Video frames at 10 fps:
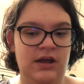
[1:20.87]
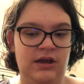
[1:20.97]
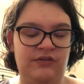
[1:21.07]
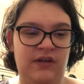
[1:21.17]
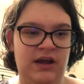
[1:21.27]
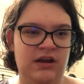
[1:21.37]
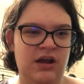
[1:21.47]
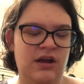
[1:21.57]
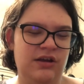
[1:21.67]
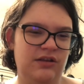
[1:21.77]
is that
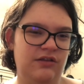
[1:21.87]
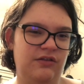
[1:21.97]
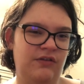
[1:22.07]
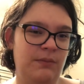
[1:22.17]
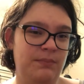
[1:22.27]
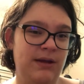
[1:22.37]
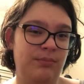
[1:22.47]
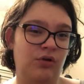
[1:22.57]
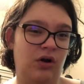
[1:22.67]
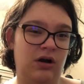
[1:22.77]
some
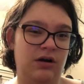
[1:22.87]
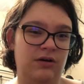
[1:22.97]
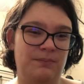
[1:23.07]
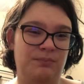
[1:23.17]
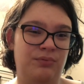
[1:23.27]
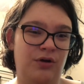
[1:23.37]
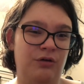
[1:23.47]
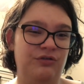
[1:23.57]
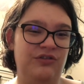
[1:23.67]
people are prone